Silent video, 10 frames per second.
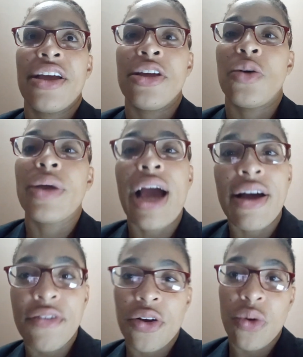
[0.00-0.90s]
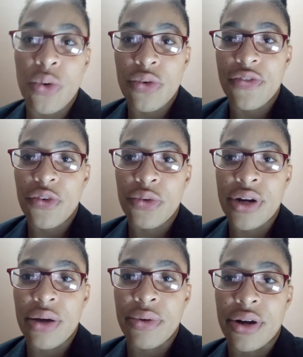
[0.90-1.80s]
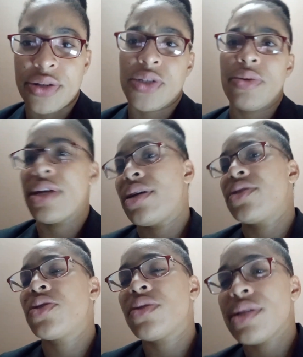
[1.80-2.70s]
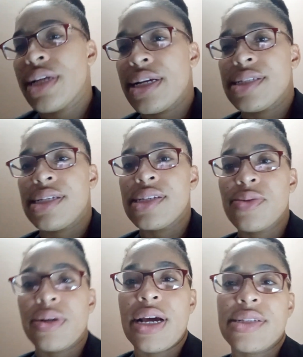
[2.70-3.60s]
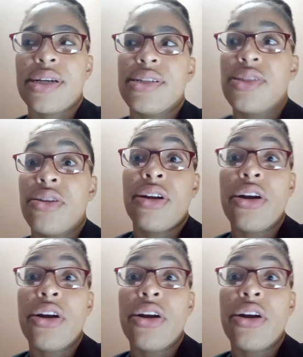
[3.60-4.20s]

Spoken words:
we have our own phone network, so we can totally assist where that's concerned,